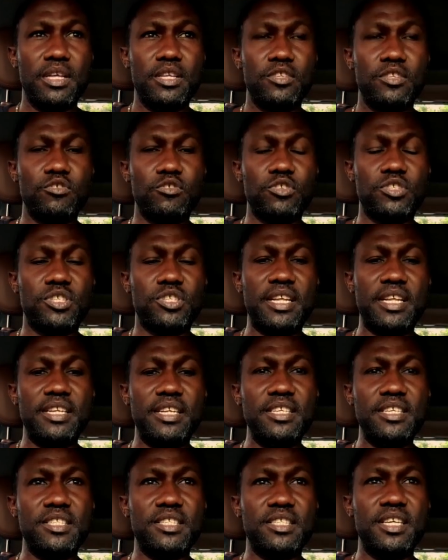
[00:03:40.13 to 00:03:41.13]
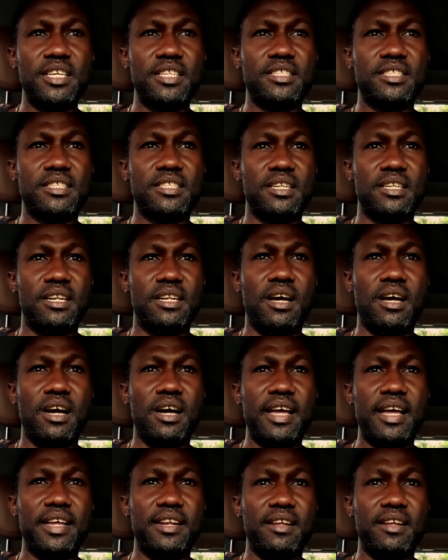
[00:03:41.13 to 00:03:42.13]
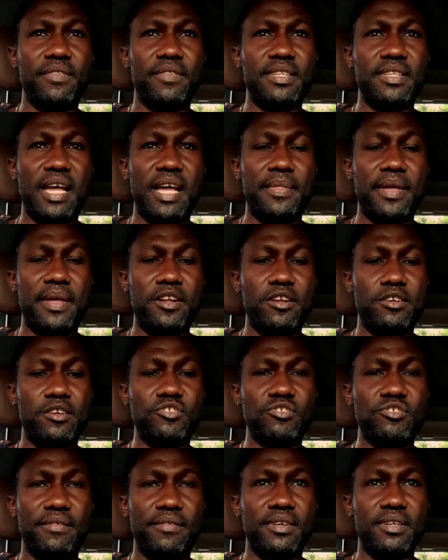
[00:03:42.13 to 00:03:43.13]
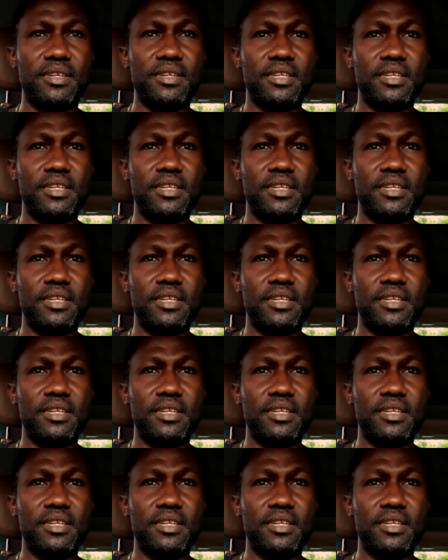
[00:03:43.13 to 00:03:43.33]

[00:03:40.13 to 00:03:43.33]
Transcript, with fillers: to set these dates long ahead of the time that they will travel,